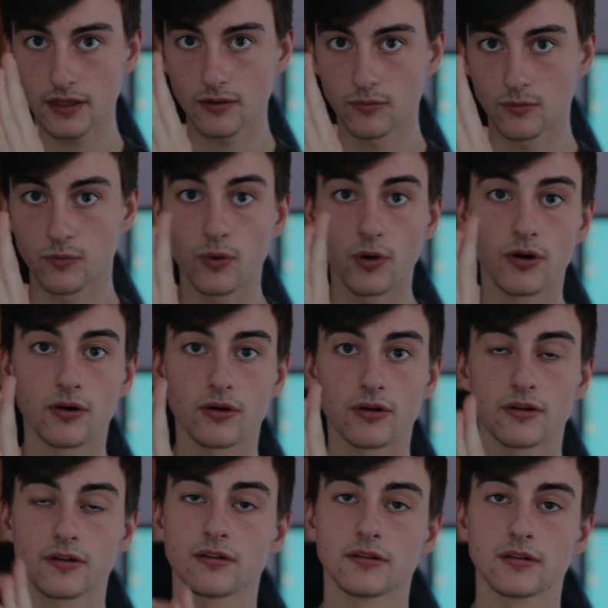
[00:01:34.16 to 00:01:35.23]
what
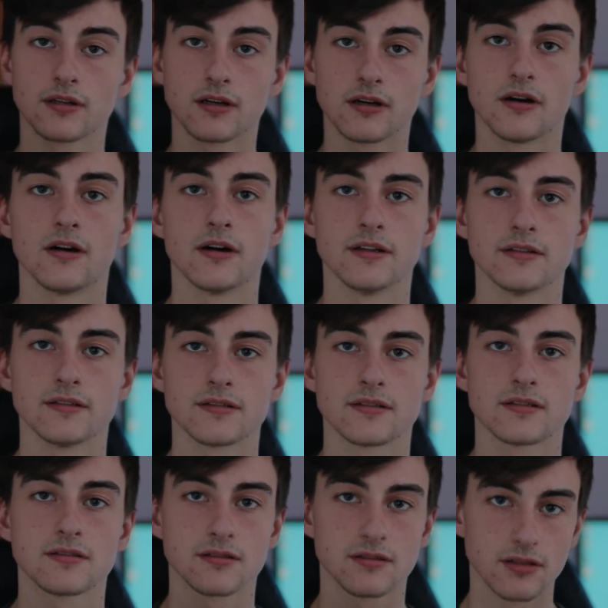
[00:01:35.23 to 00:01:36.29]
the
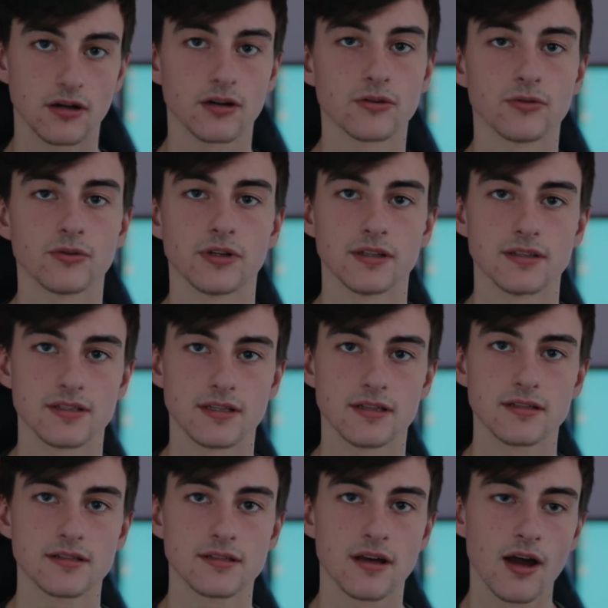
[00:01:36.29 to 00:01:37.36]
client's target audience
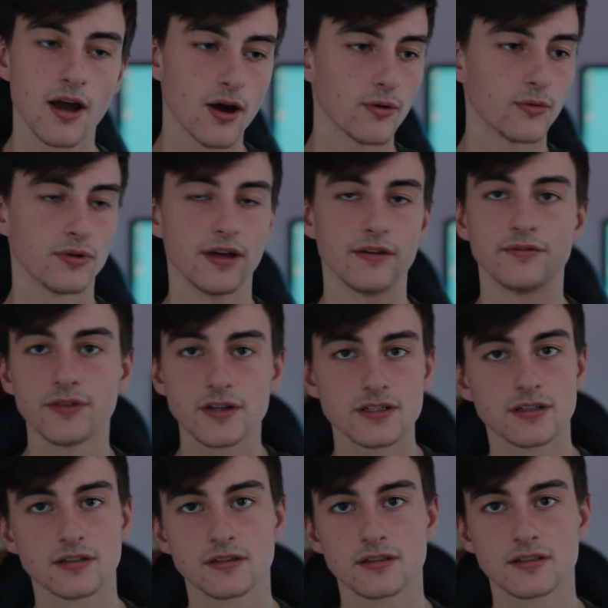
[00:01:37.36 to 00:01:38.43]
is, what their
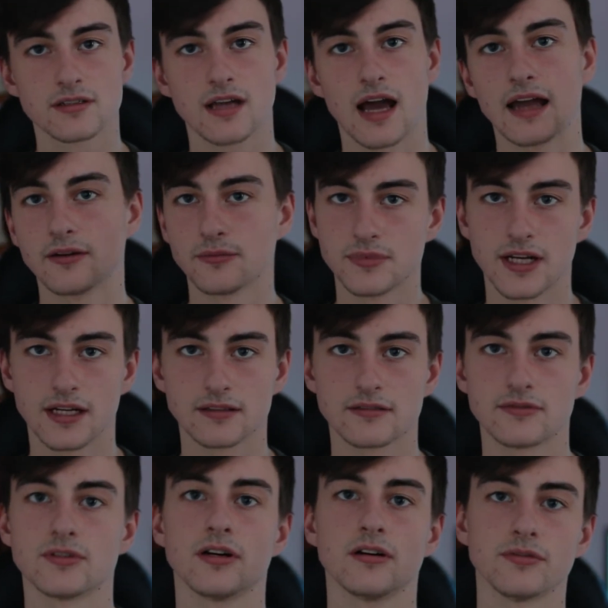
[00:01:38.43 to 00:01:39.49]
visions and
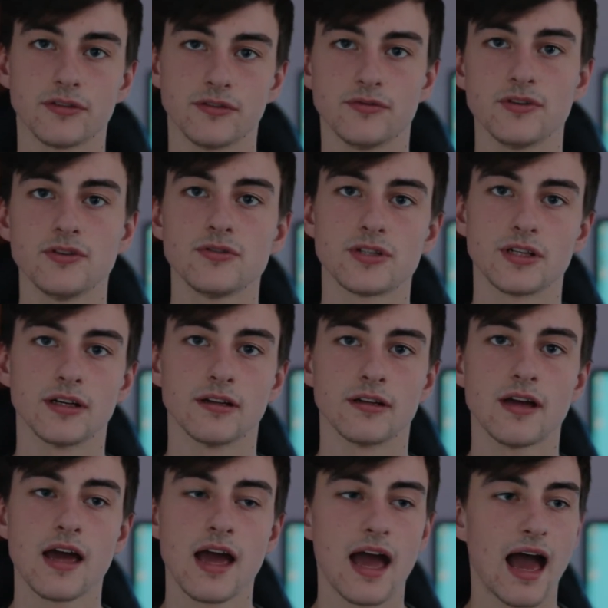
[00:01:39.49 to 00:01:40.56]
objectives are for the future,
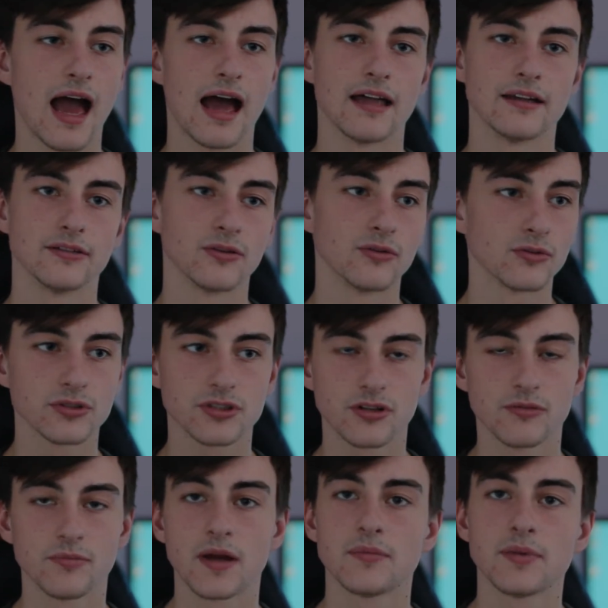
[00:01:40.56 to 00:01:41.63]
and also
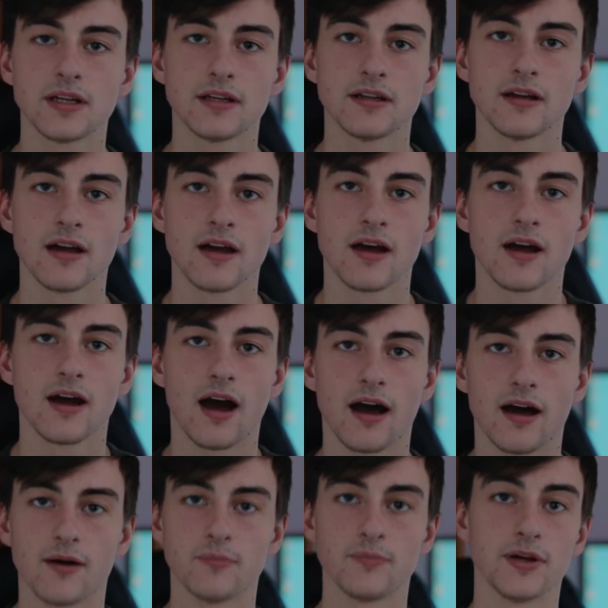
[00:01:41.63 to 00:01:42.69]
maybe
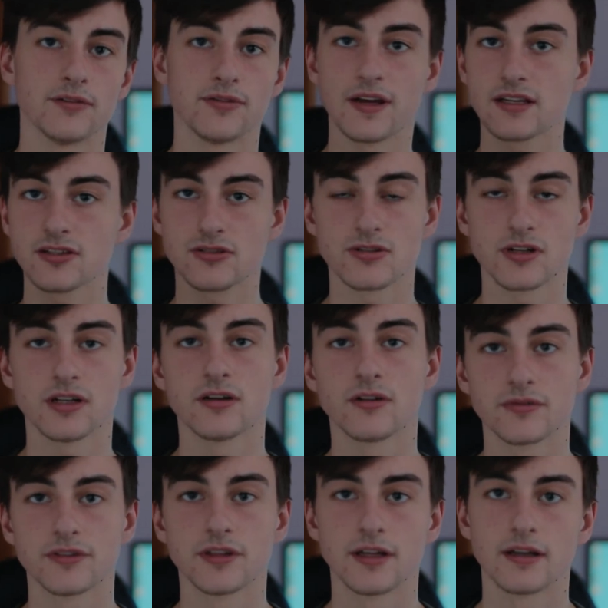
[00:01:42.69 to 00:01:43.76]
a bit of history of
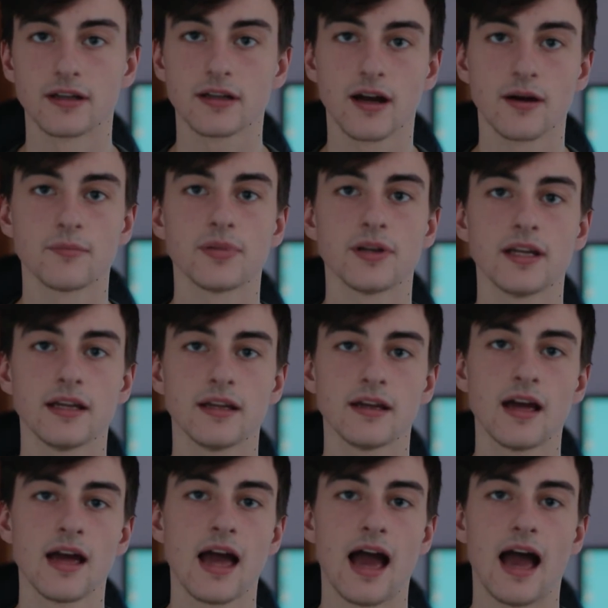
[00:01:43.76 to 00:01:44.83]
the company
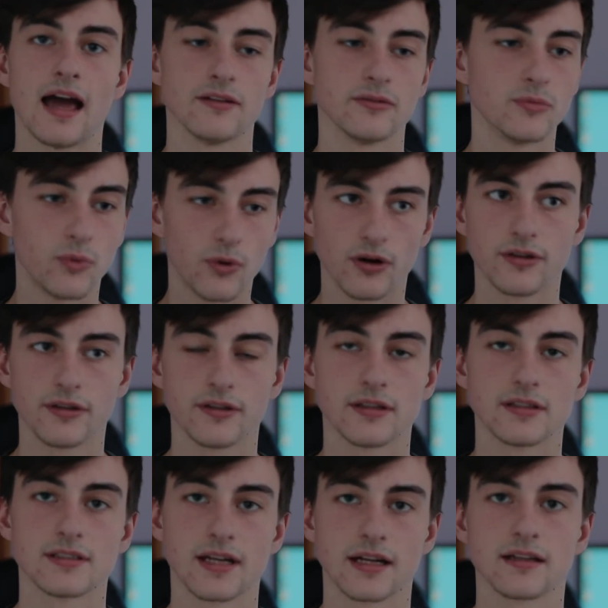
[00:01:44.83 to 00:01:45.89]
and what
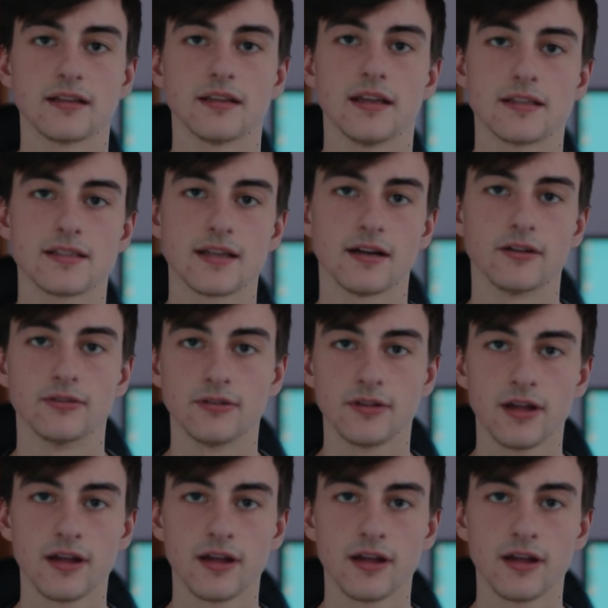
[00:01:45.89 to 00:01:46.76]
exactly they sell.